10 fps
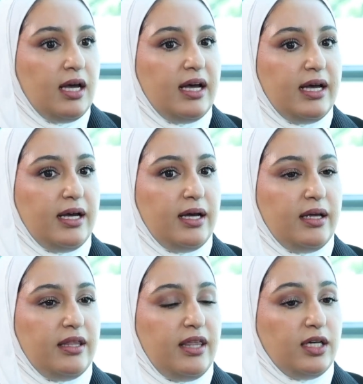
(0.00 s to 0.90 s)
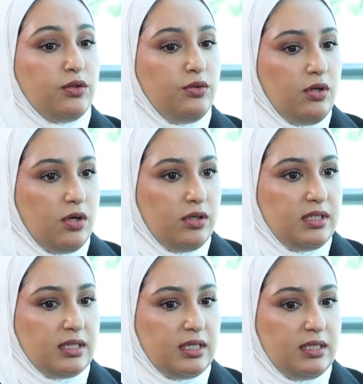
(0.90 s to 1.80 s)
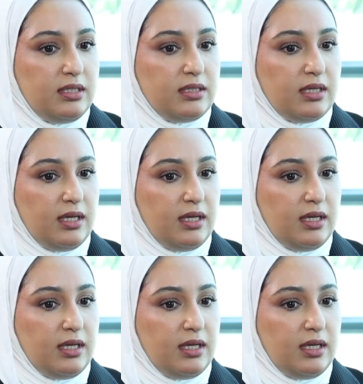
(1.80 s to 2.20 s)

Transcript: The glucose is,